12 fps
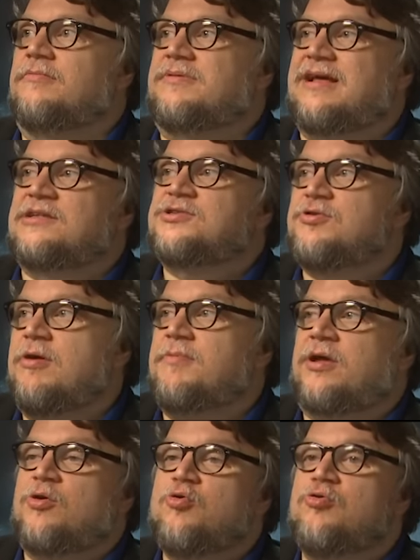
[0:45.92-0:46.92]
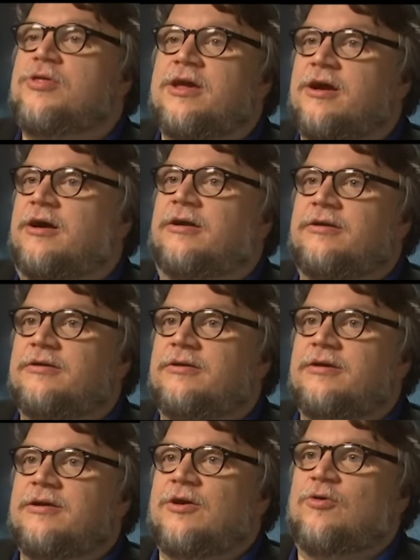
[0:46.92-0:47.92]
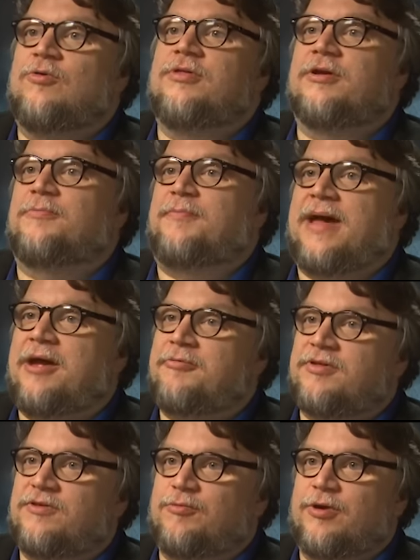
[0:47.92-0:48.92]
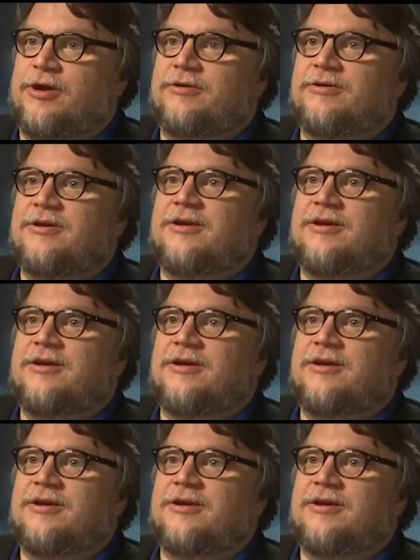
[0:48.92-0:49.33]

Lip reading: tells you about who they are, who their parents were,